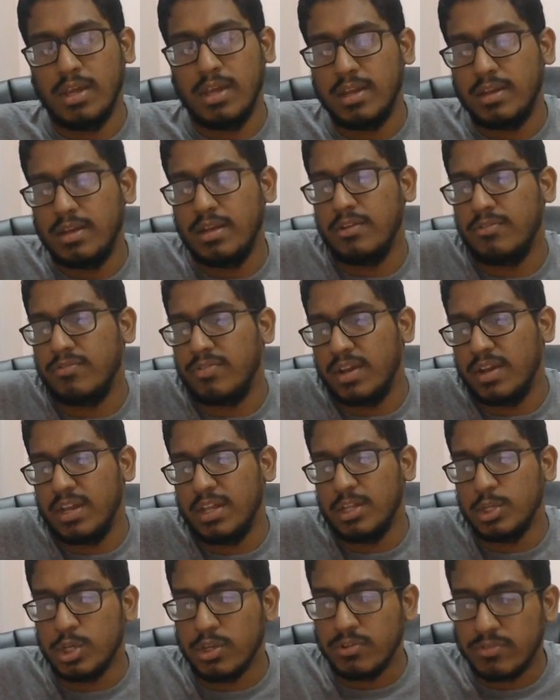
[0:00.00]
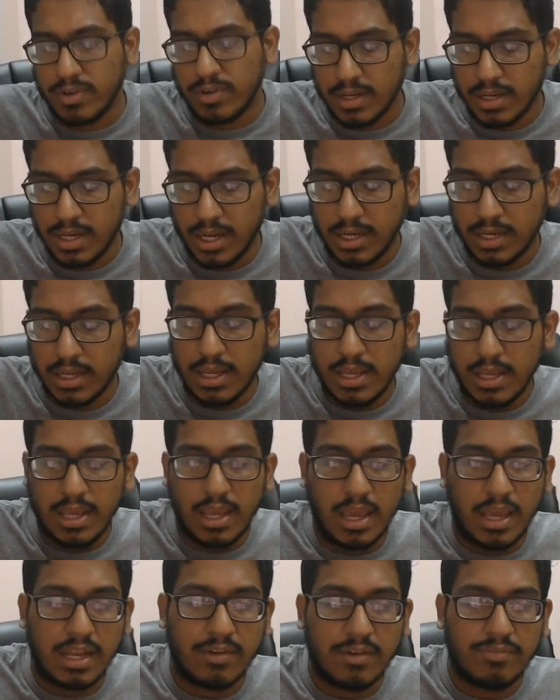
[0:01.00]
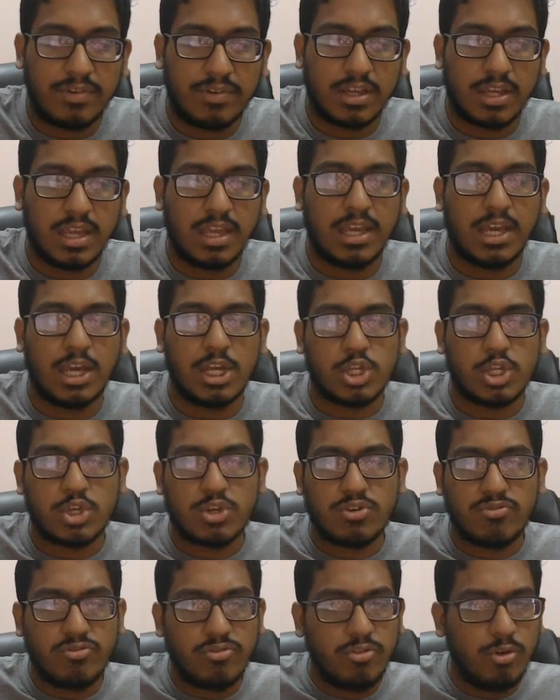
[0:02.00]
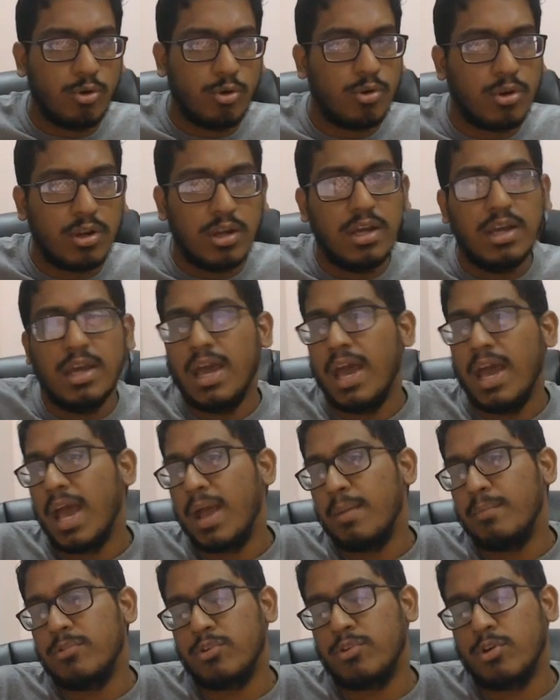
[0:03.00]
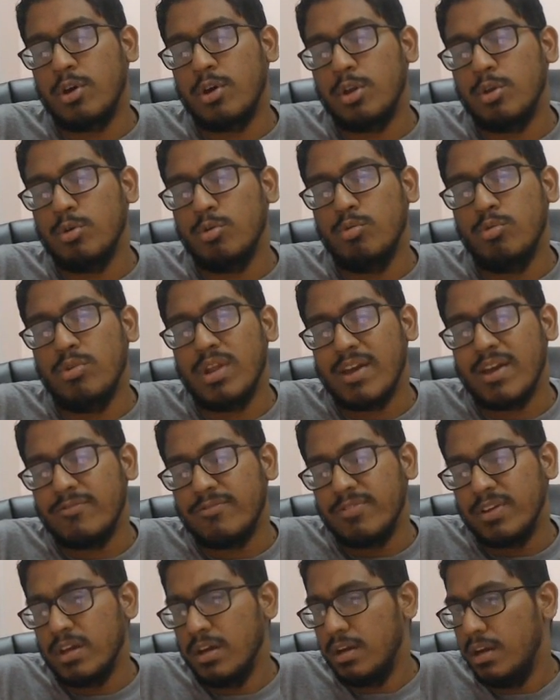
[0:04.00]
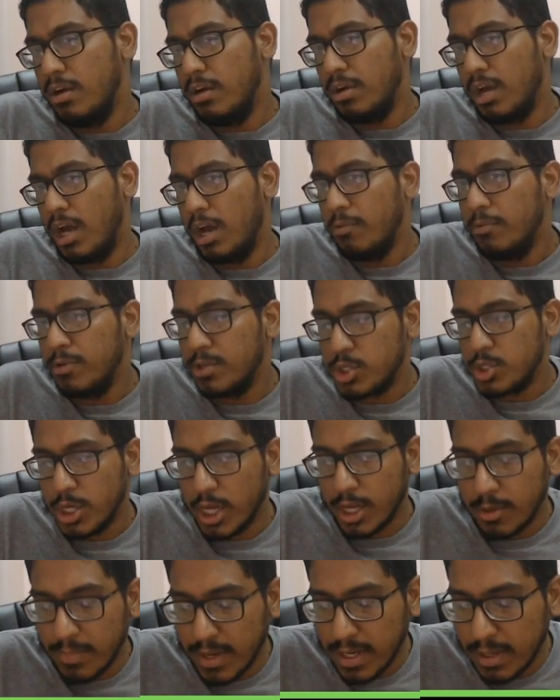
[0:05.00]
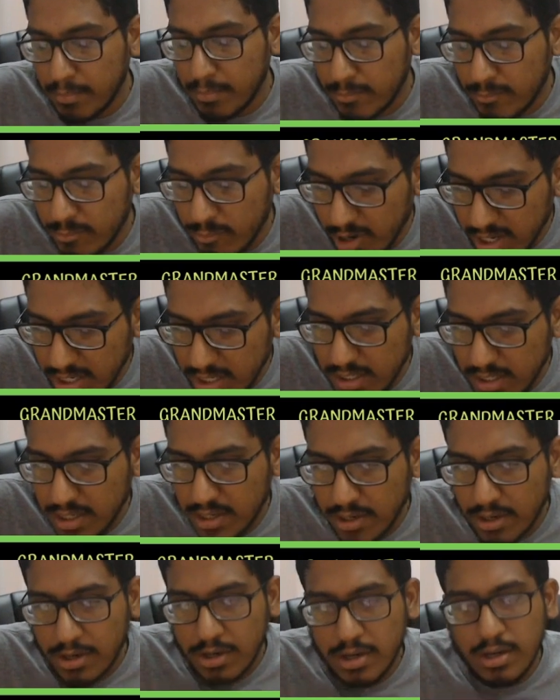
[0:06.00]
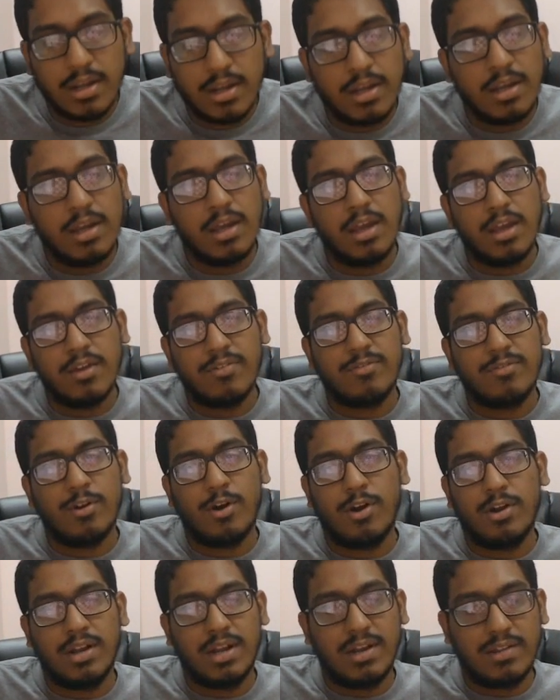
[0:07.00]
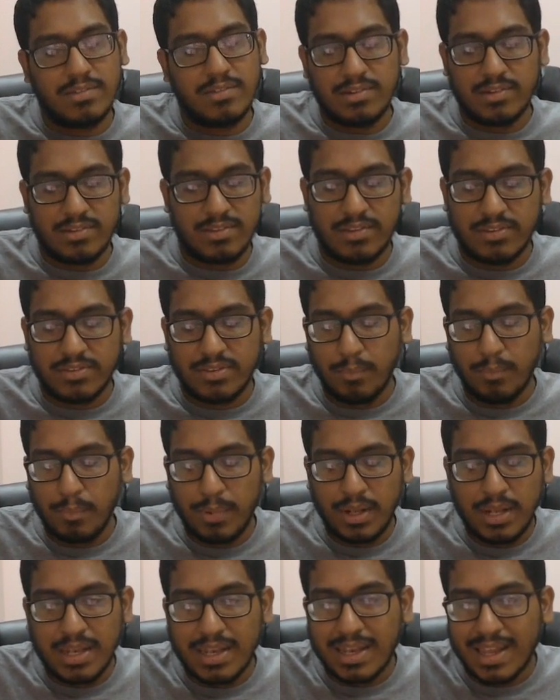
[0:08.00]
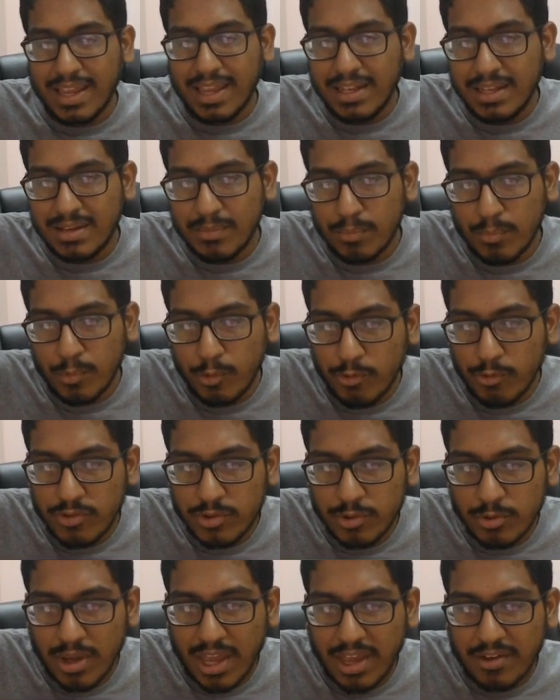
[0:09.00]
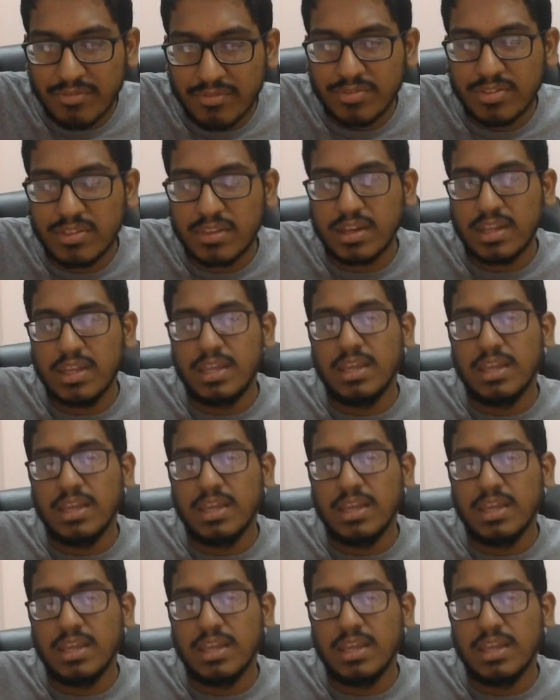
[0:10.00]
defending g5 knight. And after king h4, I'm sure you would have figured out how to checkmate white here. If not, it's just a simple knight moves to f3,